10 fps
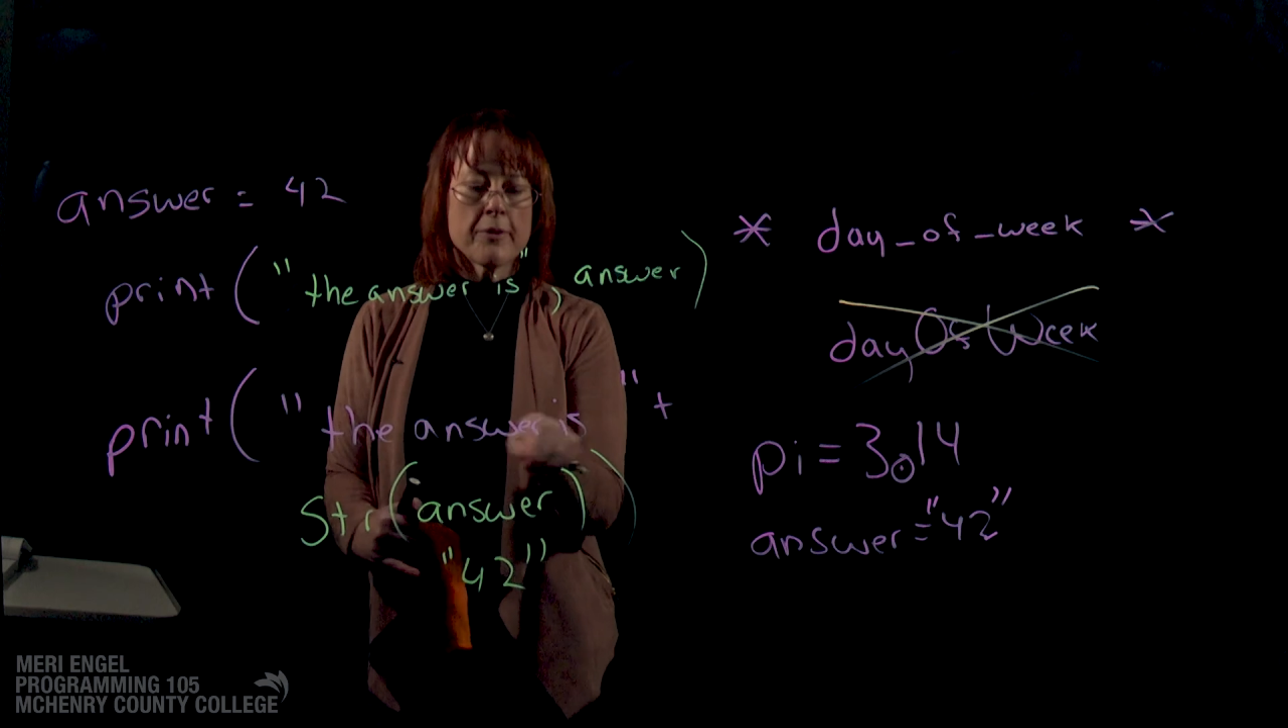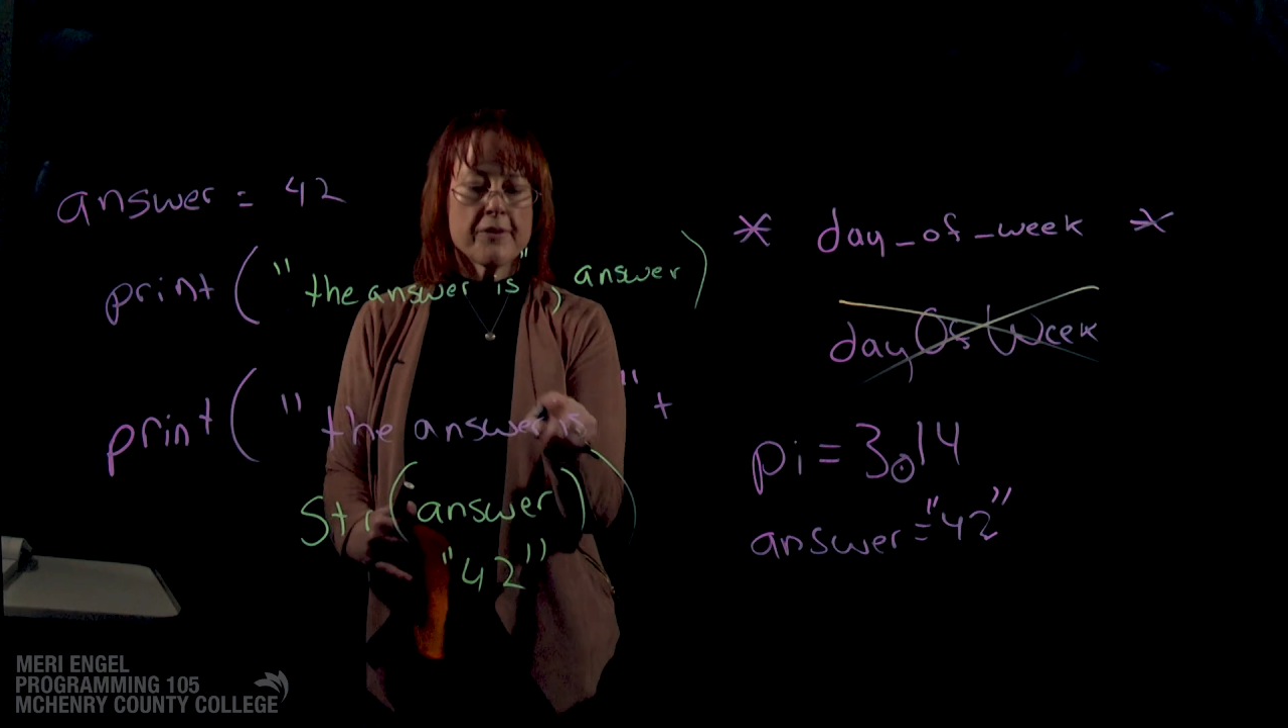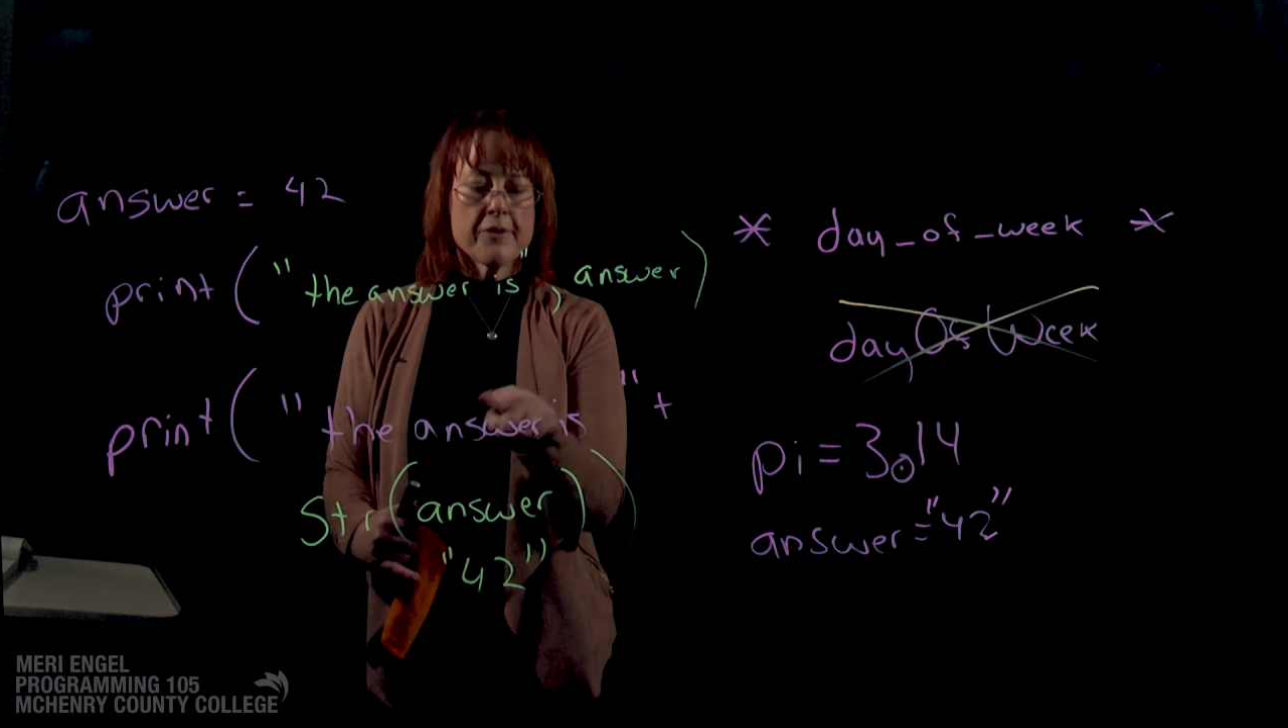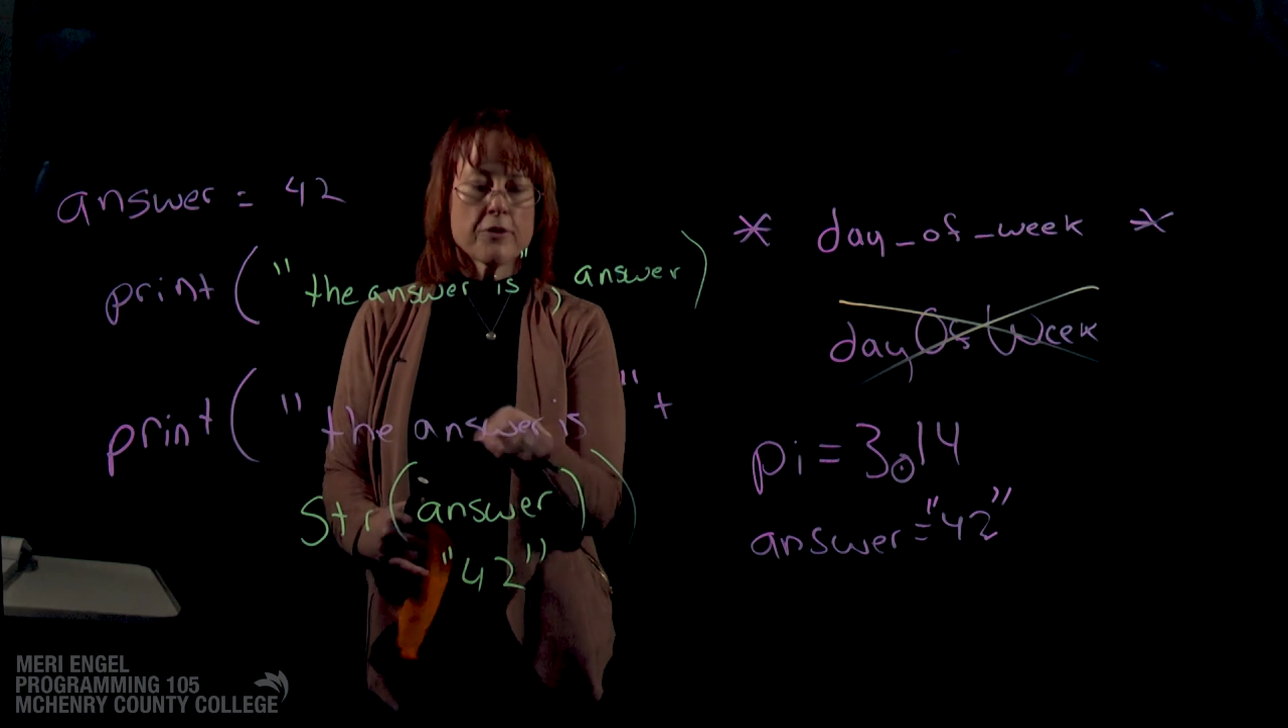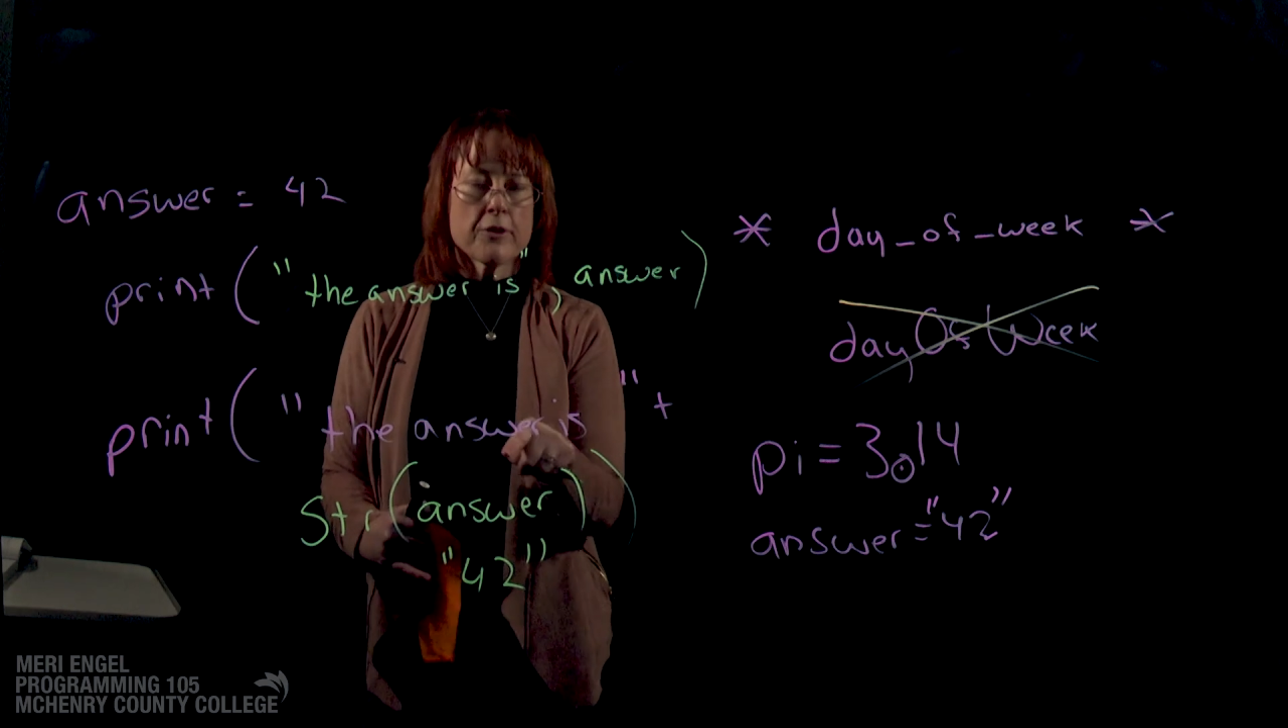
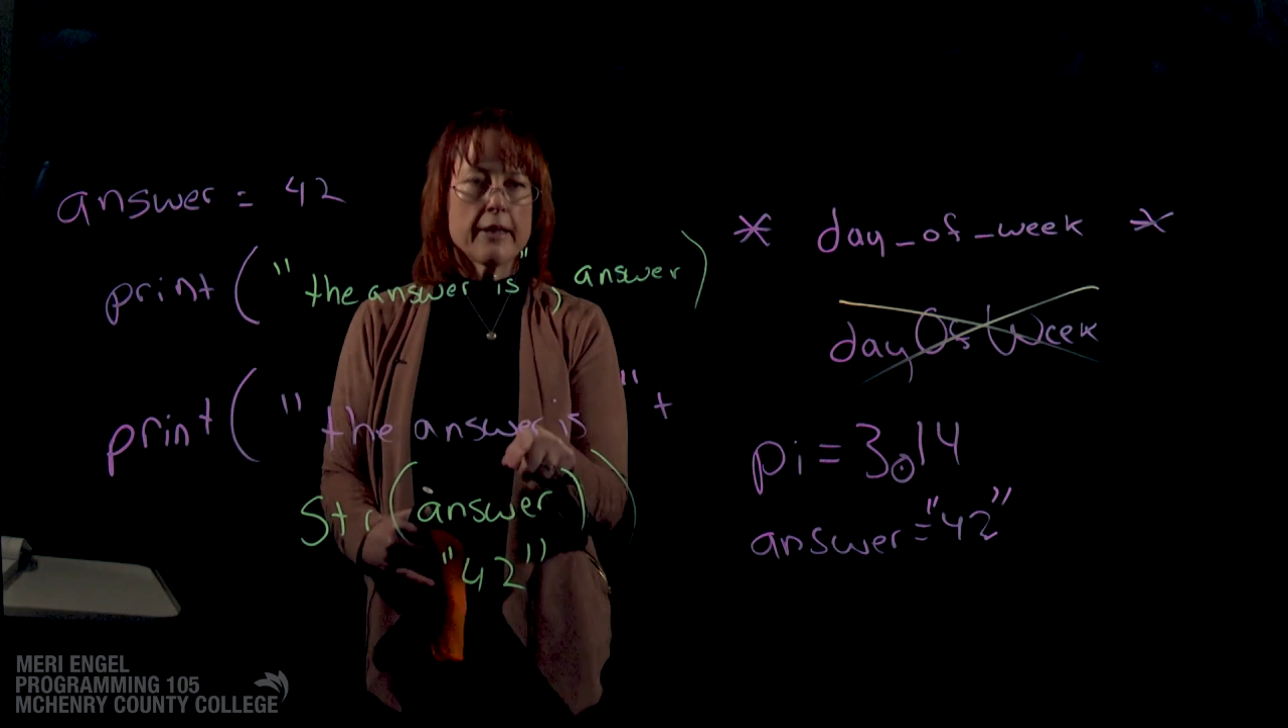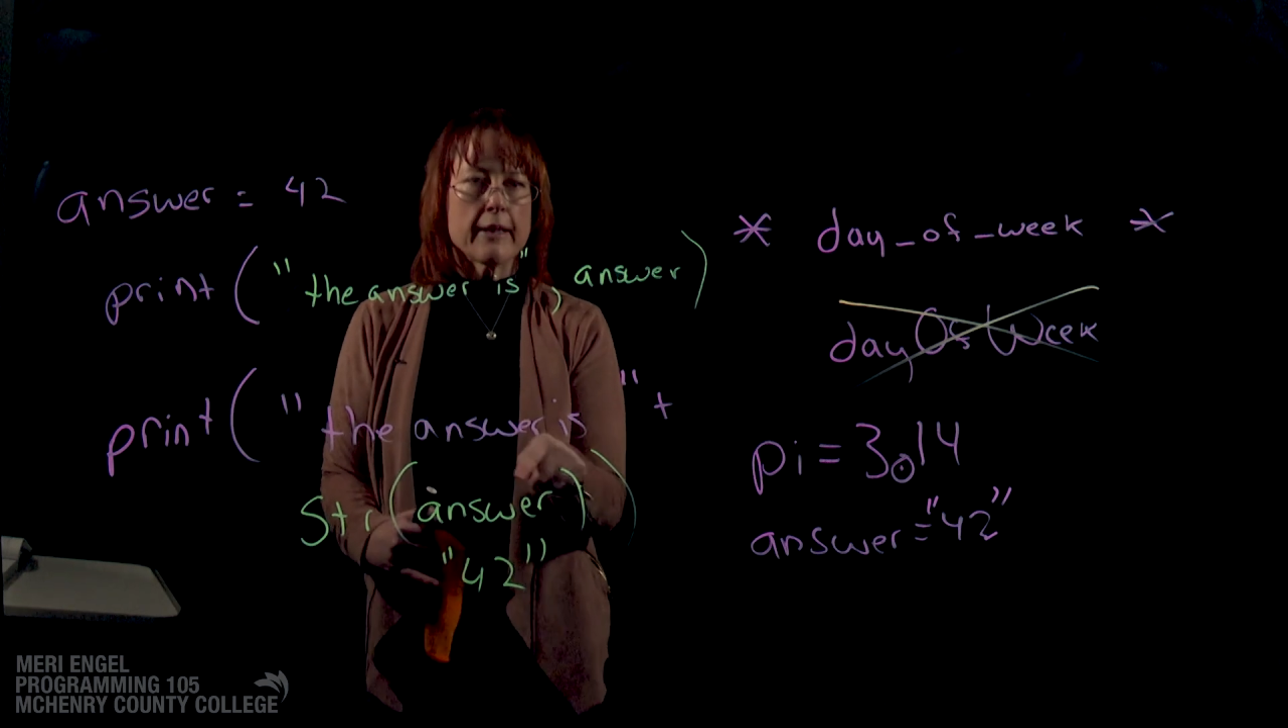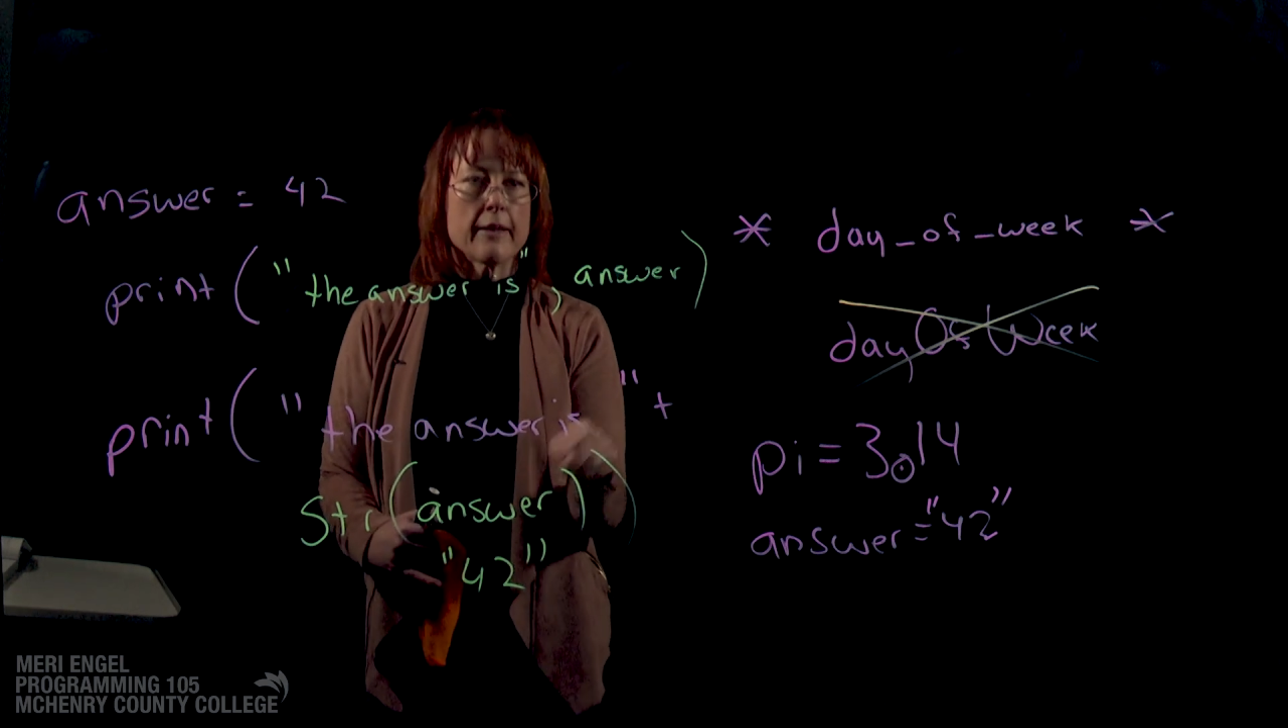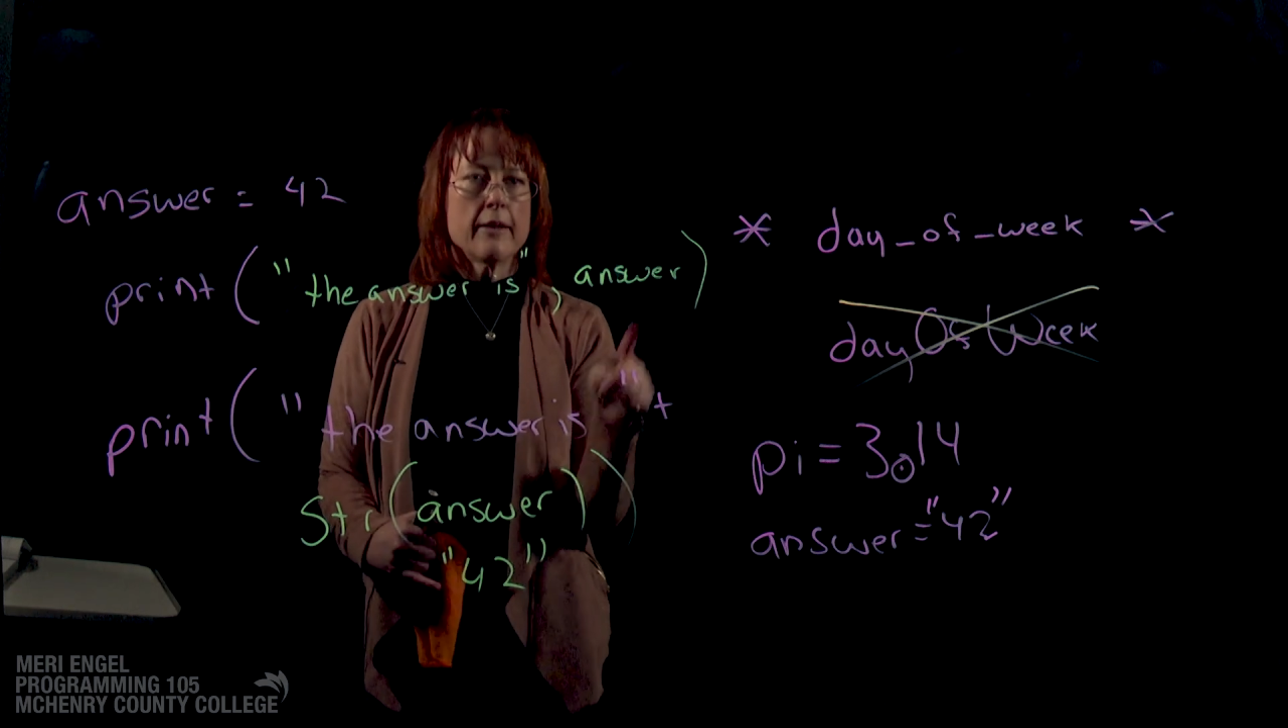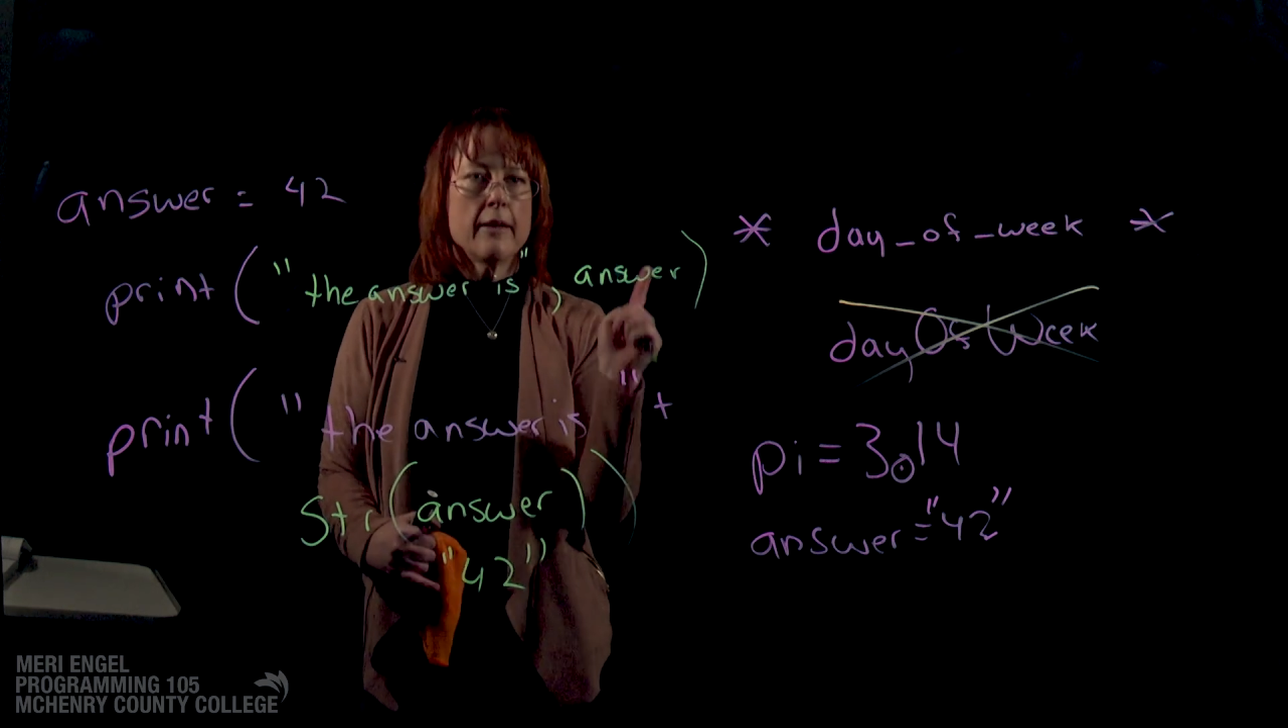string.